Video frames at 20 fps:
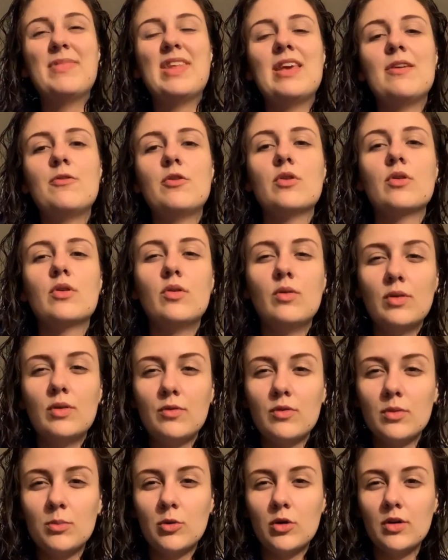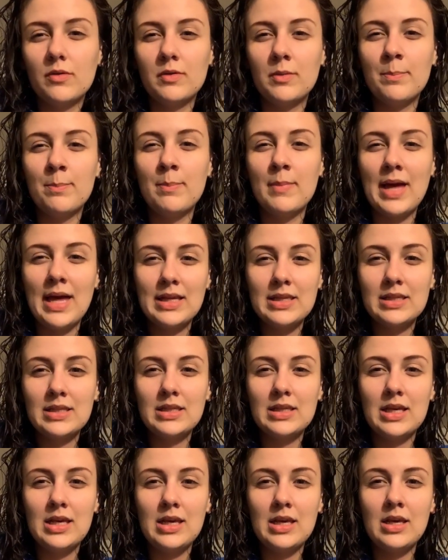If you're going for more of a
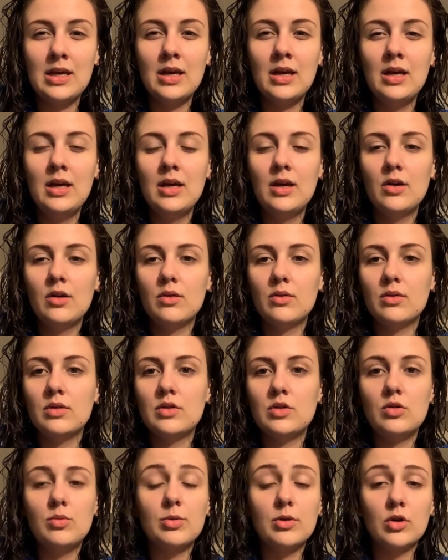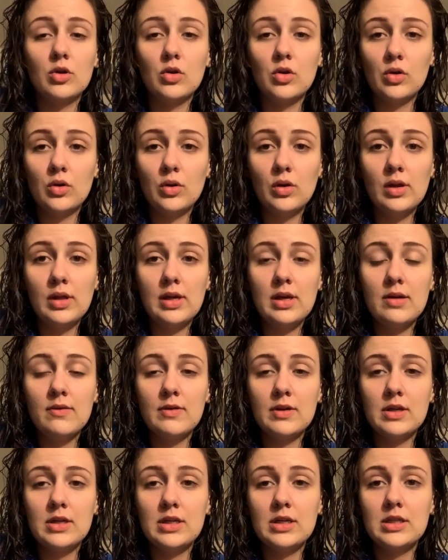messy, super curly
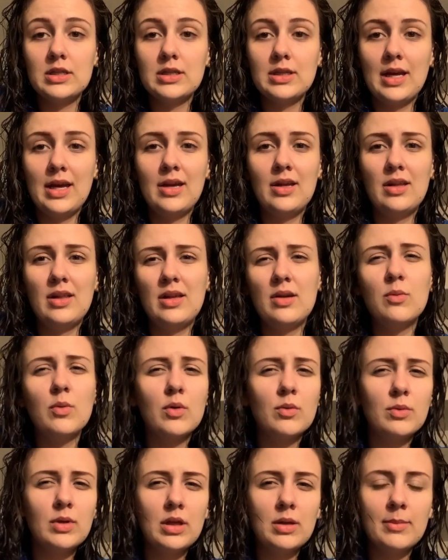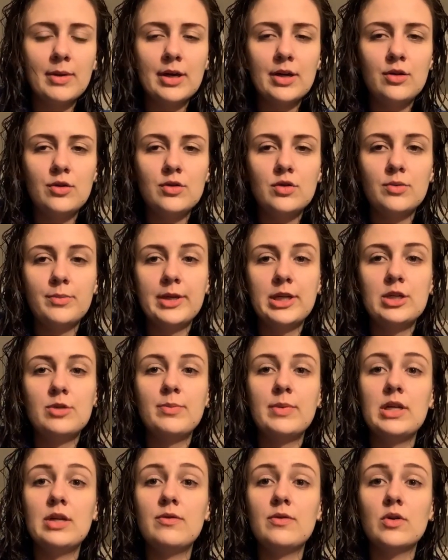vintage style, it won't really matter too much,
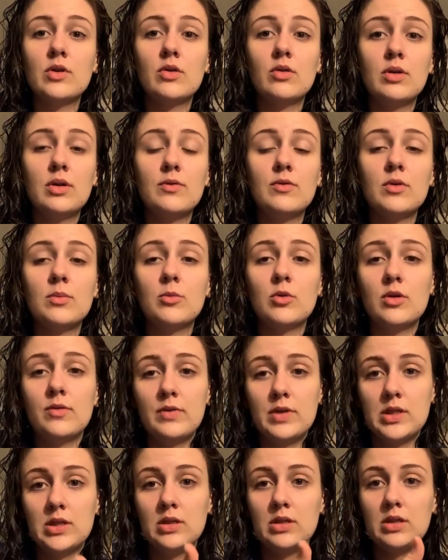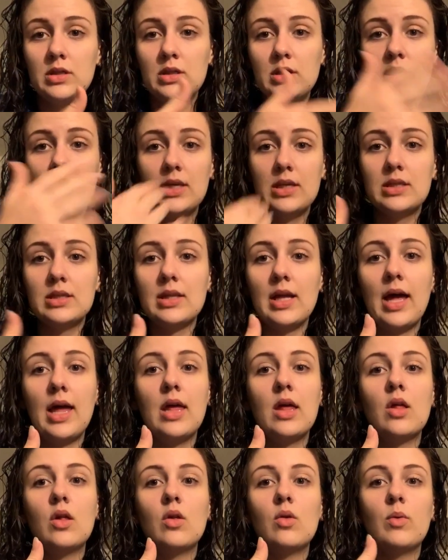but if you're going for more of a sleek
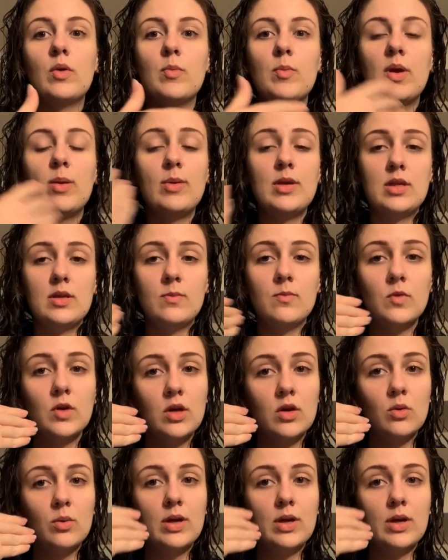style with maybe some finger